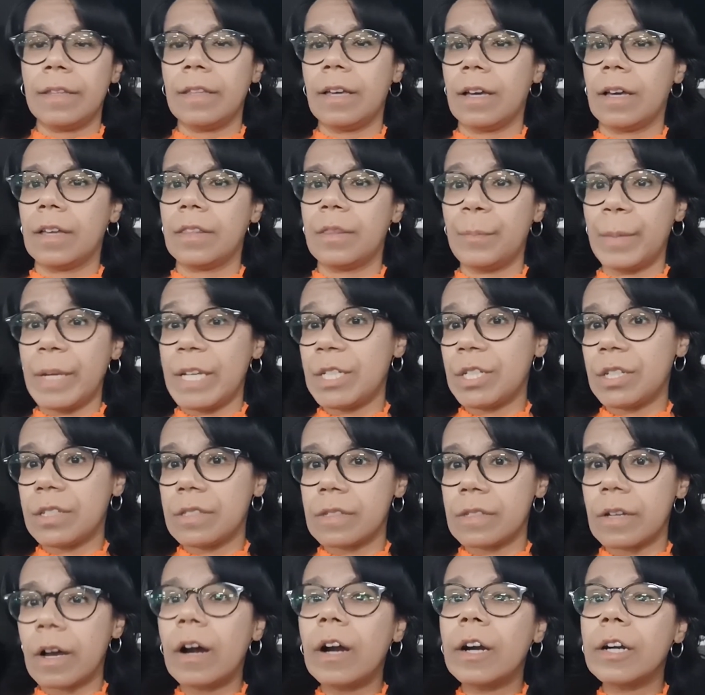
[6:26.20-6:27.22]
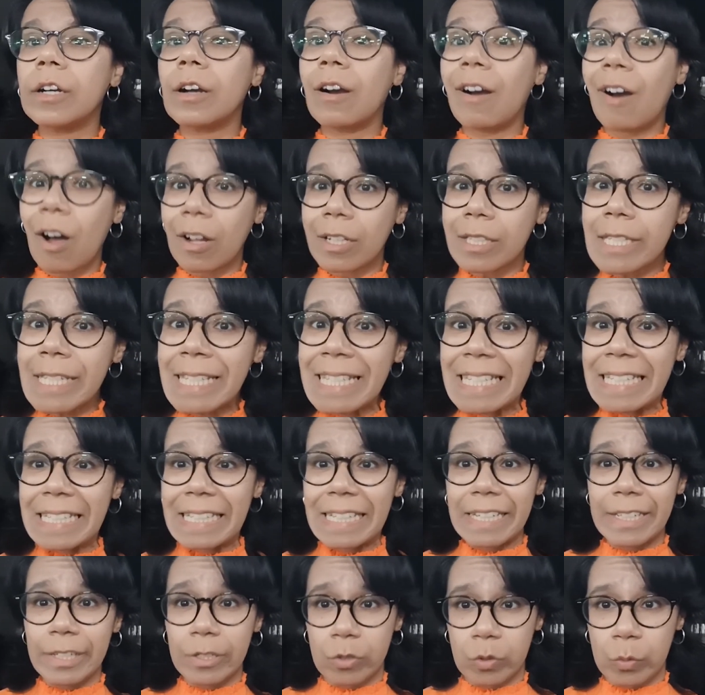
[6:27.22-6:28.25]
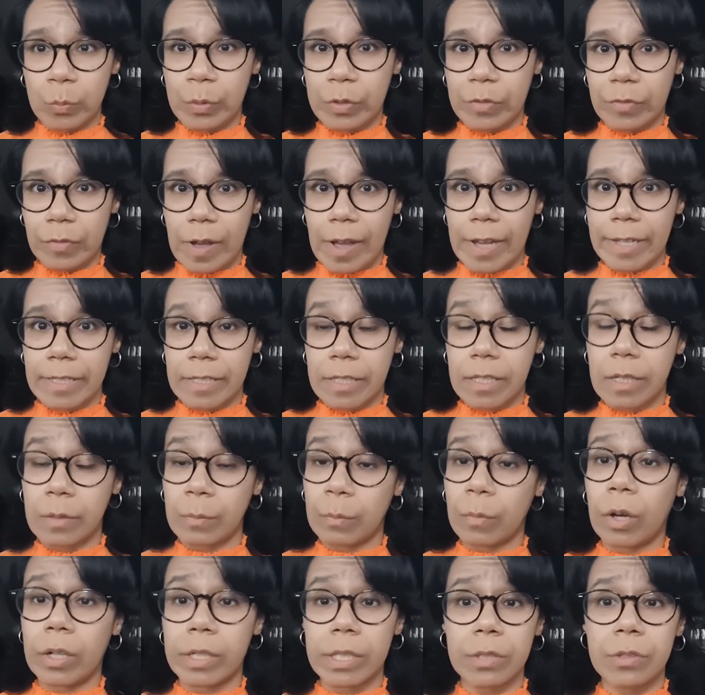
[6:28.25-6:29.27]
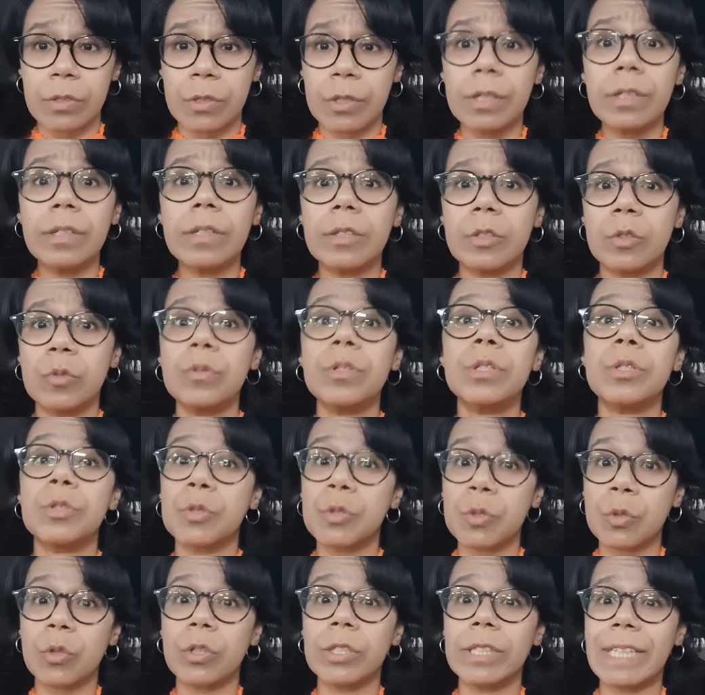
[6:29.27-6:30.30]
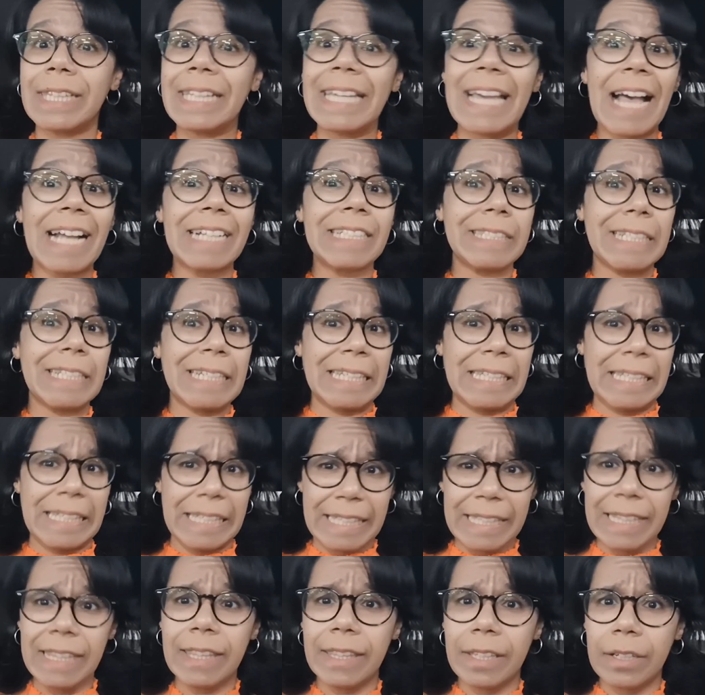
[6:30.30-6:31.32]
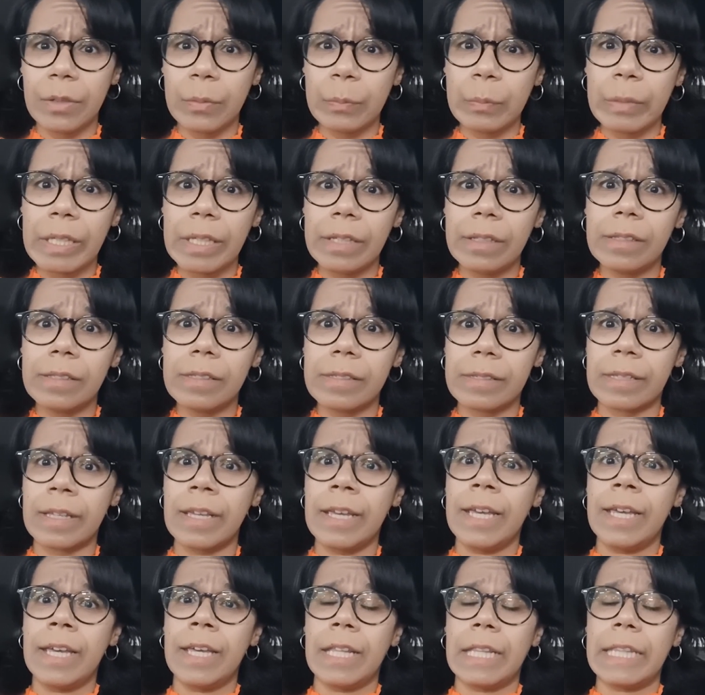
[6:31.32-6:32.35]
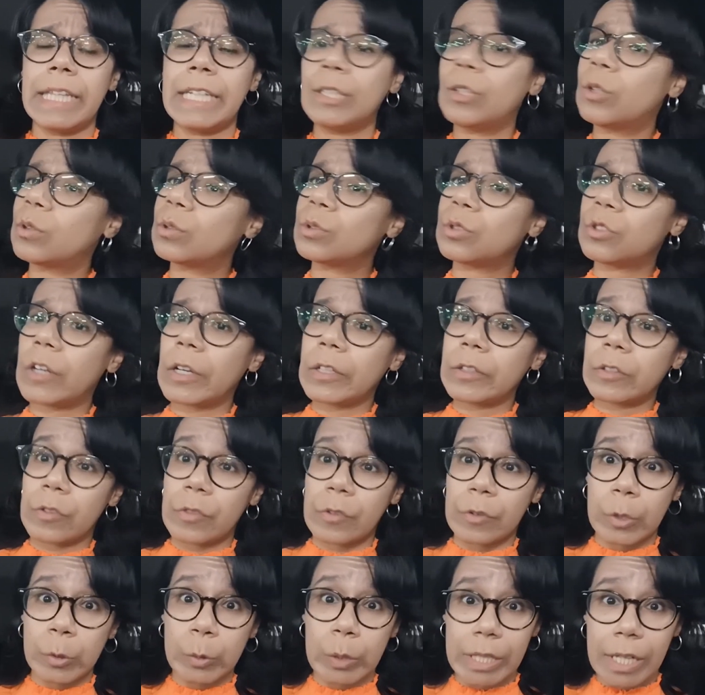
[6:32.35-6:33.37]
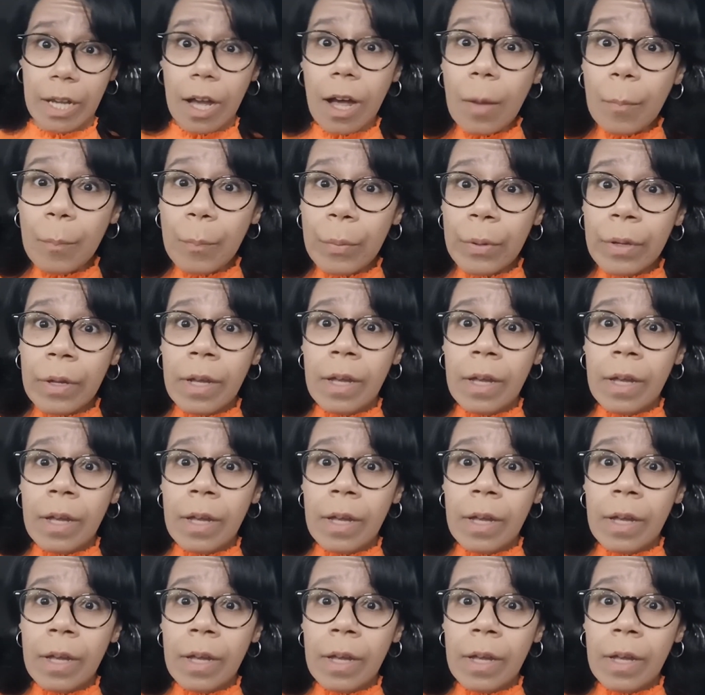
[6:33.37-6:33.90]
The patients are constantly supervised and monitored to ensure that they actually eat their meals, they don't try to throw it up,